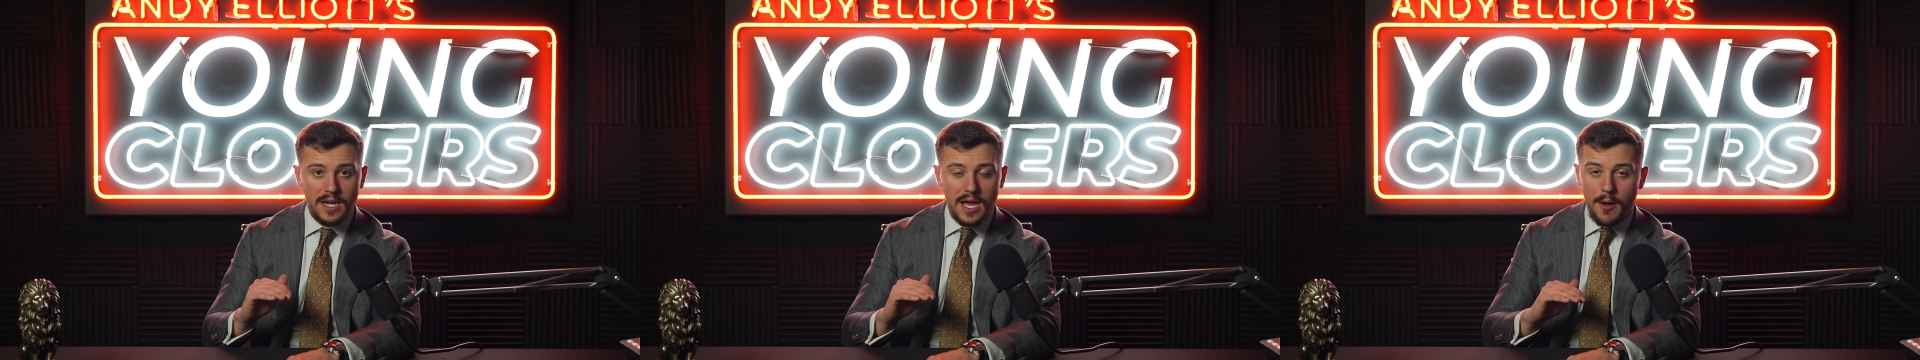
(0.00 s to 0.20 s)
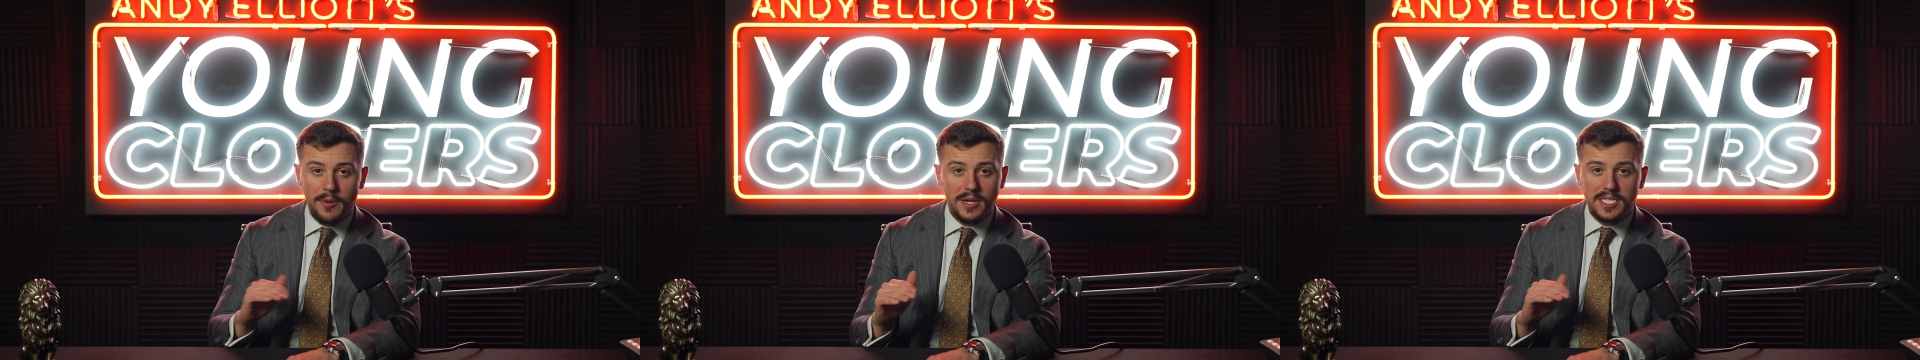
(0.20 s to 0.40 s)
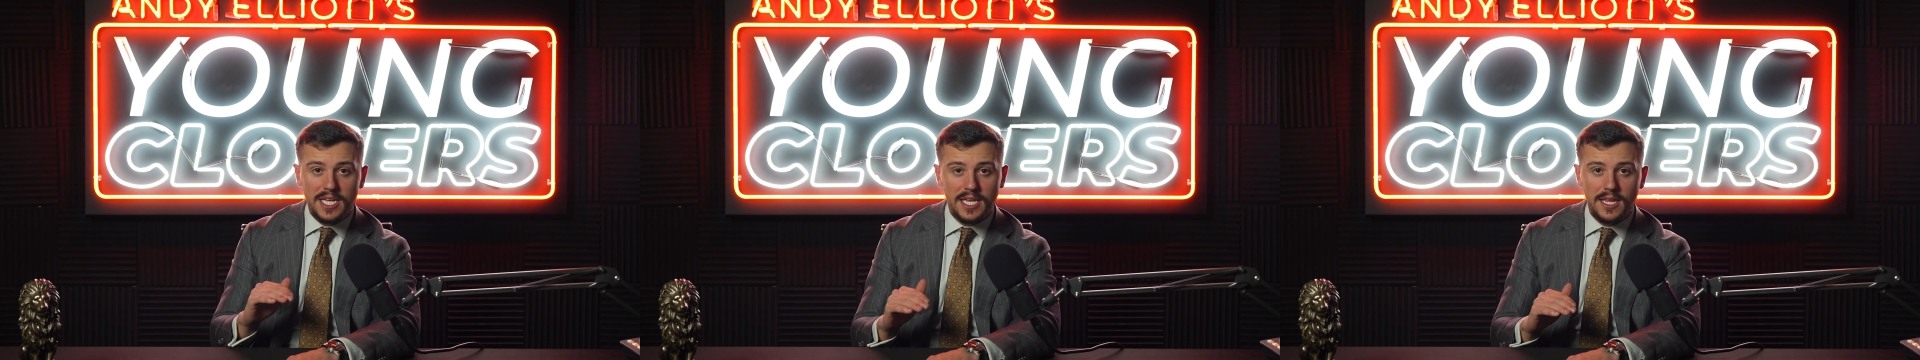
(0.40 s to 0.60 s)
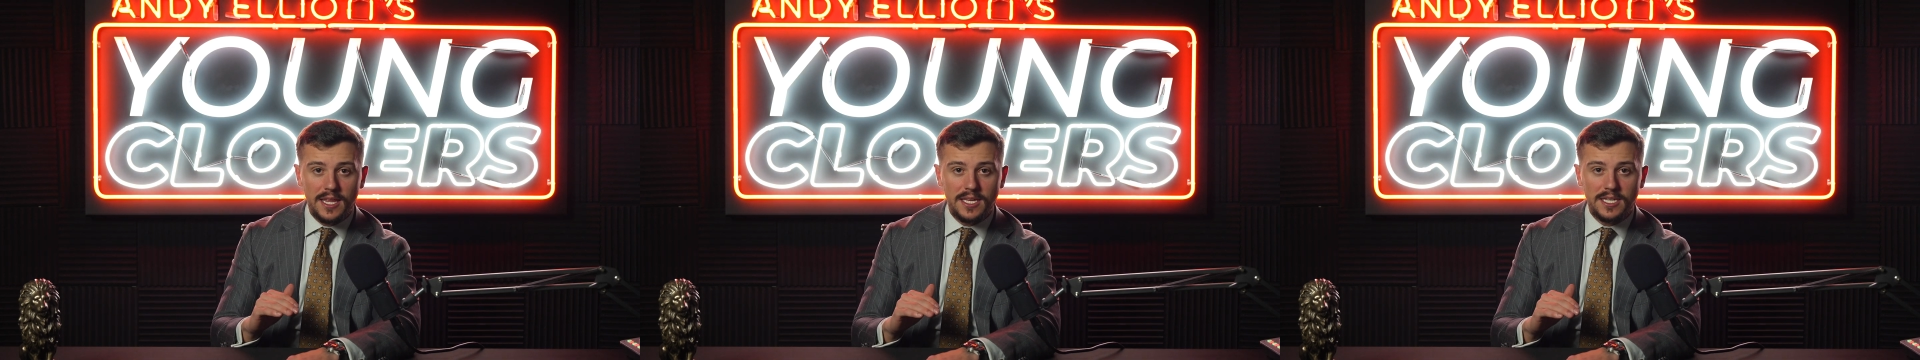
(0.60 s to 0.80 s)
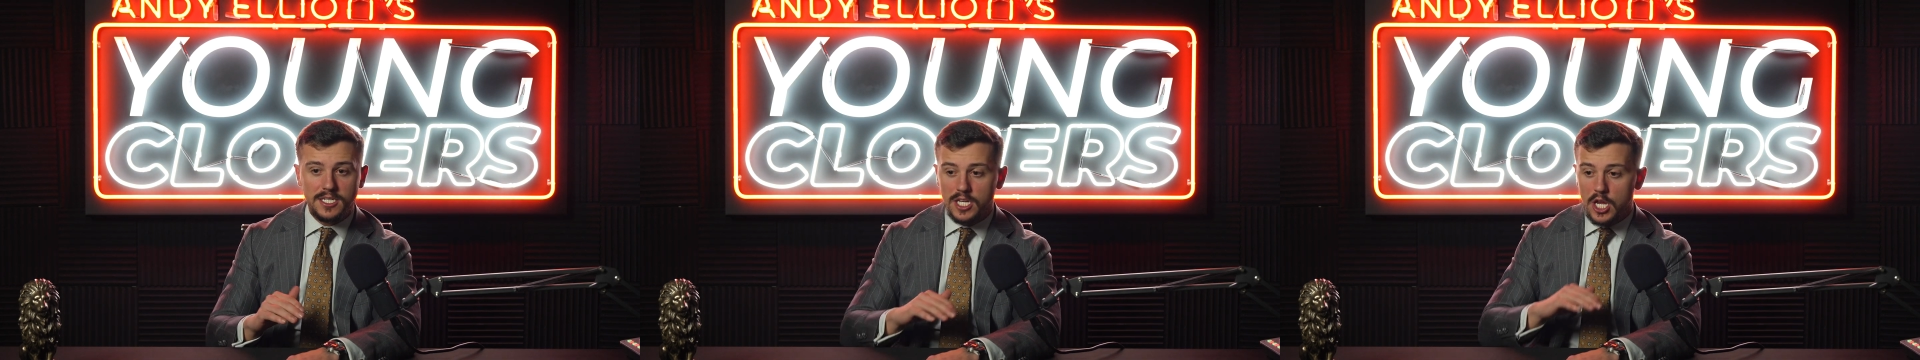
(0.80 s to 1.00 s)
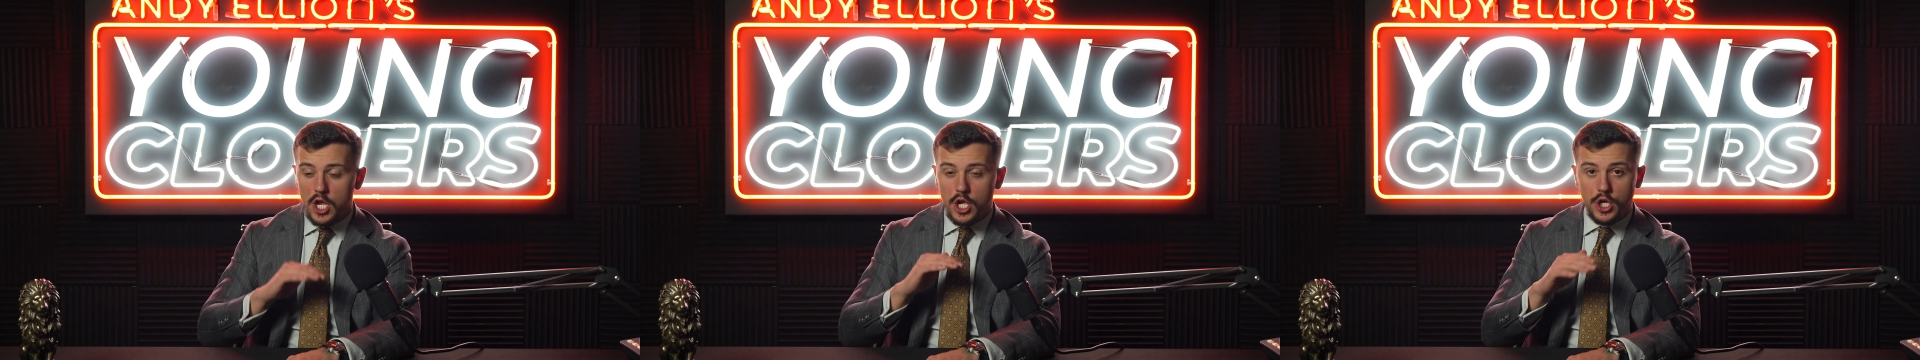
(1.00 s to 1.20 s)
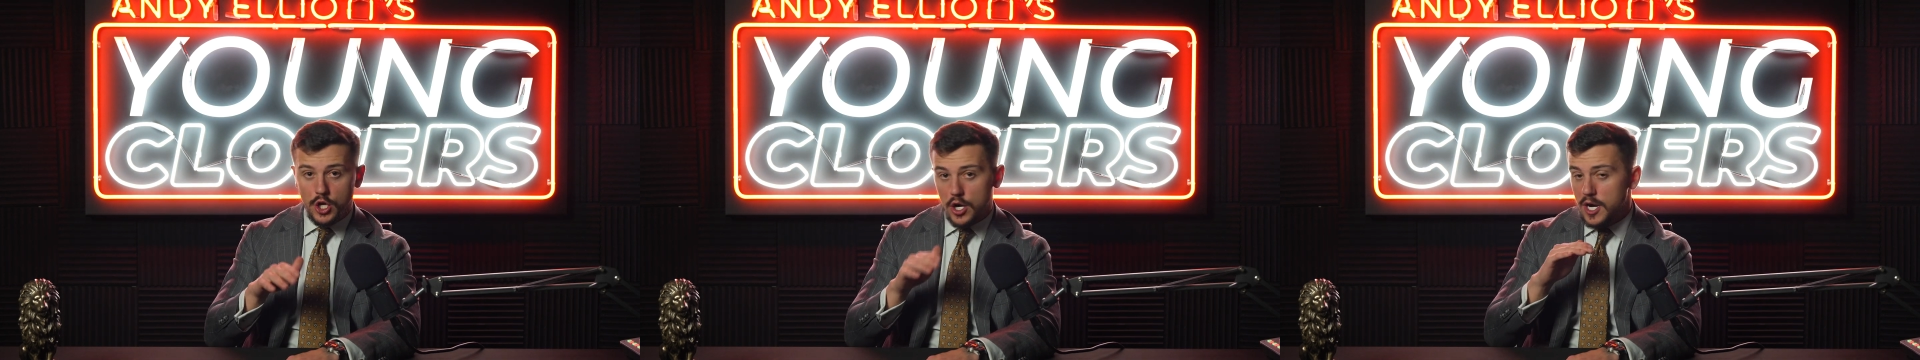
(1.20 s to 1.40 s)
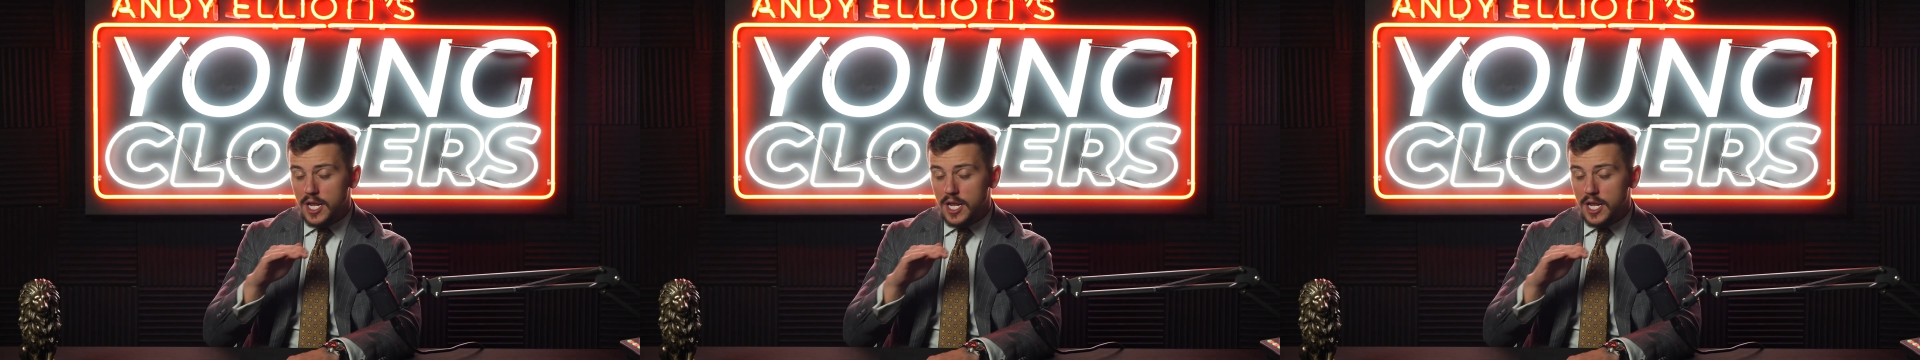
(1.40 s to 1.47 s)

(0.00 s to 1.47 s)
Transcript: I'm going to tell you this, you're going to